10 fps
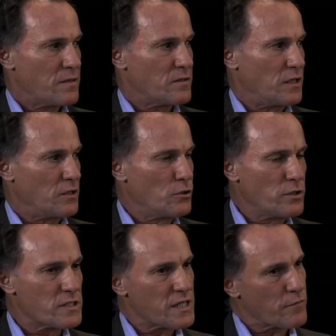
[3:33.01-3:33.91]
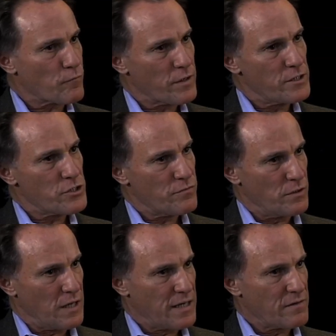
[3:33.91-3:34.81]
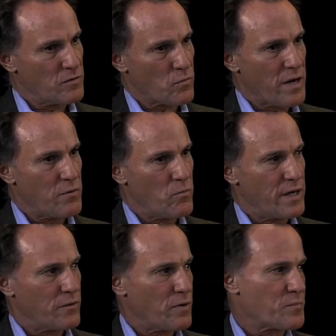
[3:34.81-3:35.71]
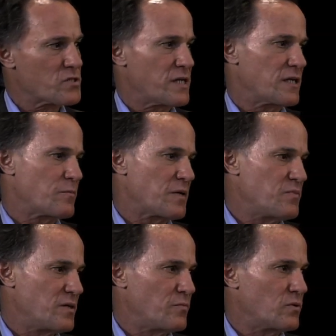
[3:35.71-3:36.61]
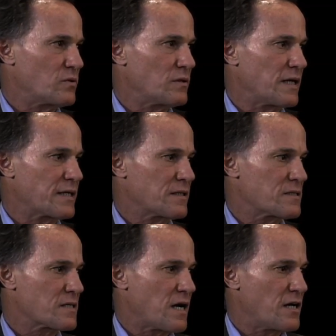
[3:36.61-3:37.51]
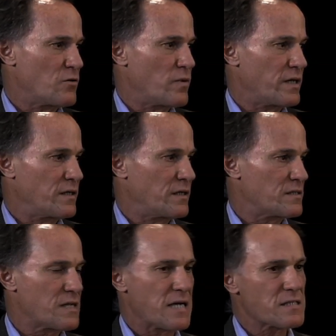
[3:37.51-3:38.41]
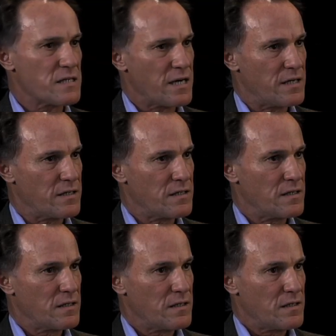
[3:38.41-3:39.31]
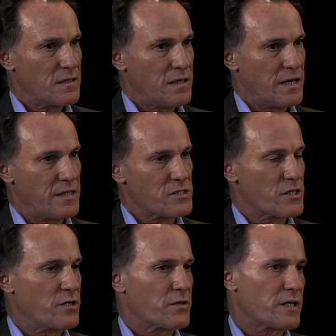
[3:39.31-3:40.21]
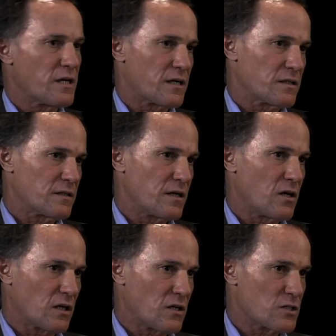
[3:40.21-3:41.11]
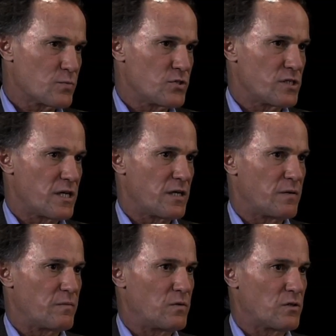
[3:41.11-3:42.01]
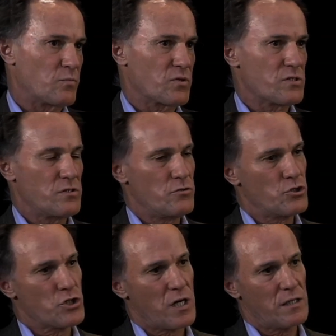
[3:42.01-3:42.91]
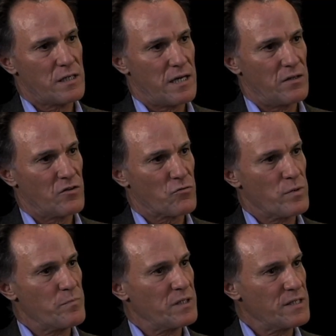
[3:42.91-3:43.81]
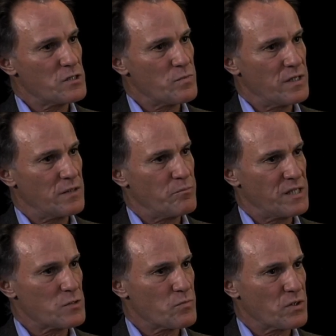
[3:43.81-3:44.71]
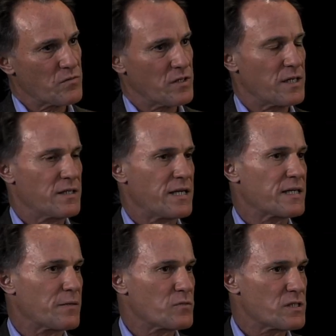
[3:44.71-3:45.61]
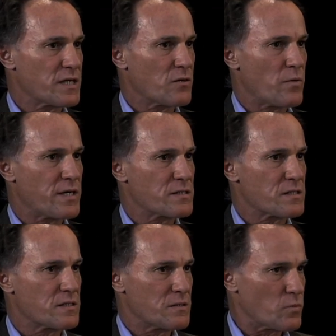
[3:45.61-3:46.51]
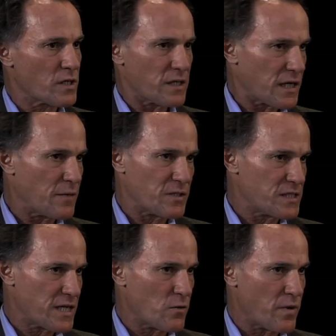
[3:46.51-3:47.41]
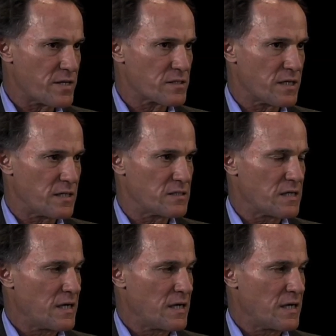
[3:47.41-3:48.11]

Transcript: the lunatic fringe, if you like, of the right wing, represented by people like this guy who went and assassinated a security guard at the Holocaust Museum, or the person who shot down 3 policemen in Pittsburgh thinking they'd come to take away were going to come and take away his guns.